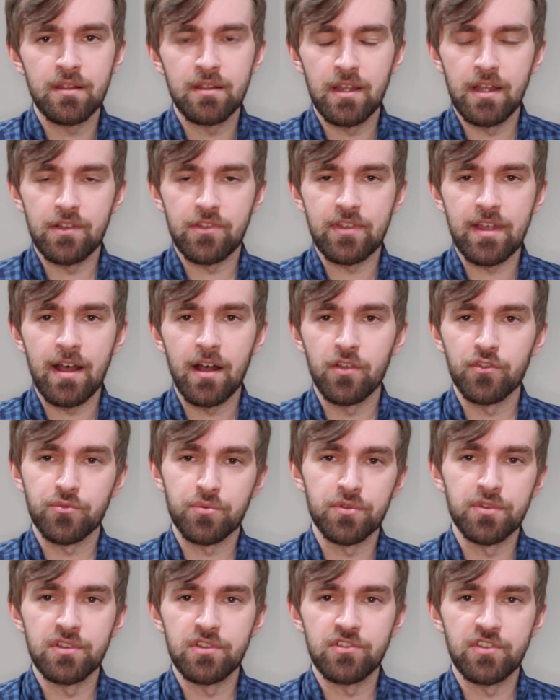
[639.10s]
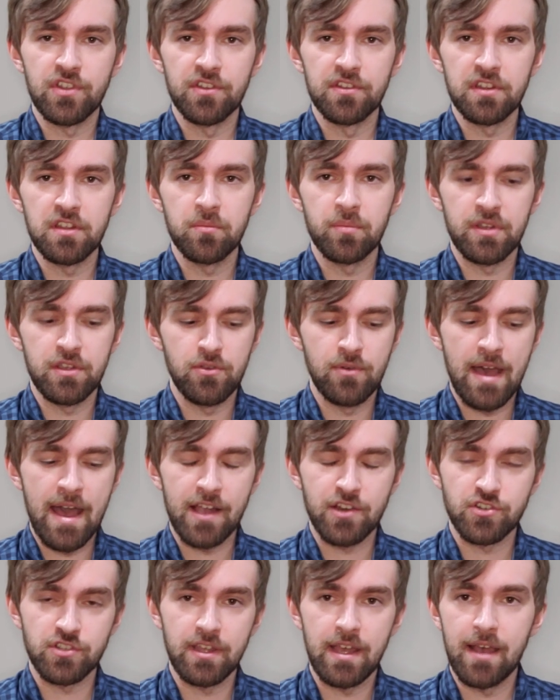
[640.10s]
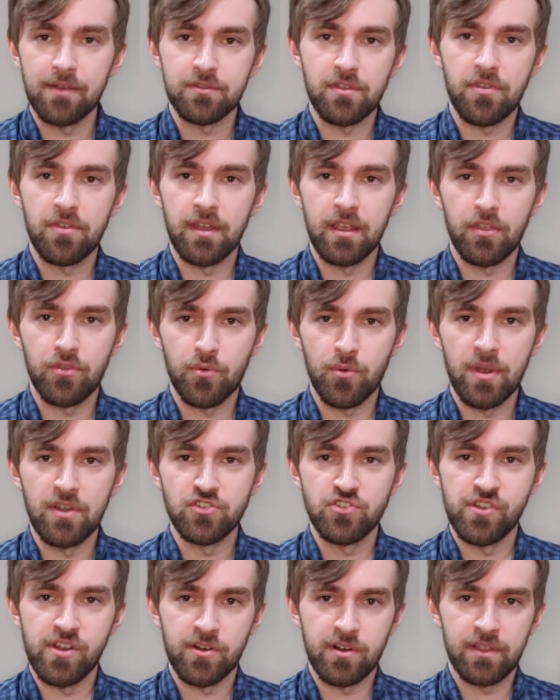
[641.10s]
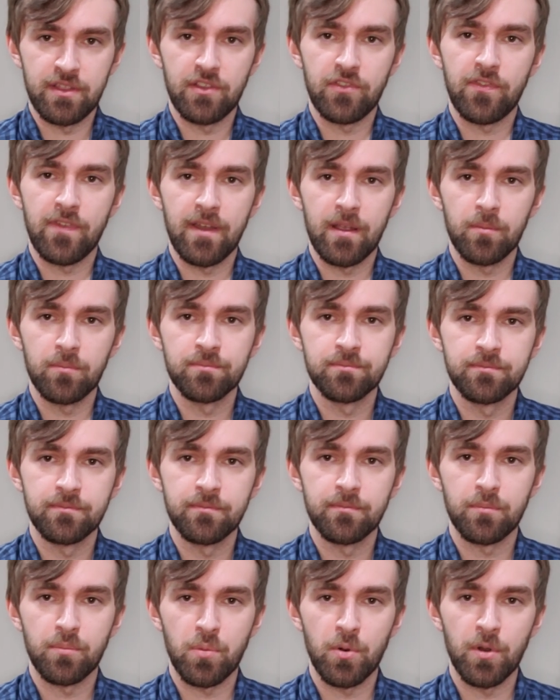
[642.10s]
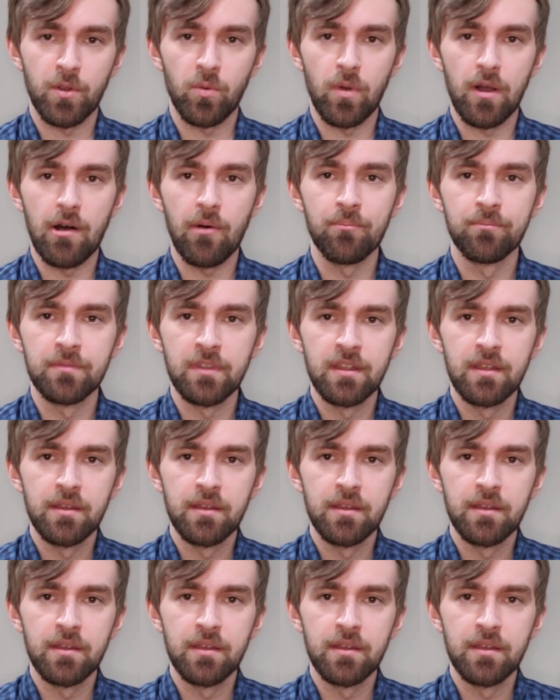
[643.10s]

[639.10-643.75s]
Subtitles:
It sounds really silly, but you actually have to think through engineering this thing pretty well.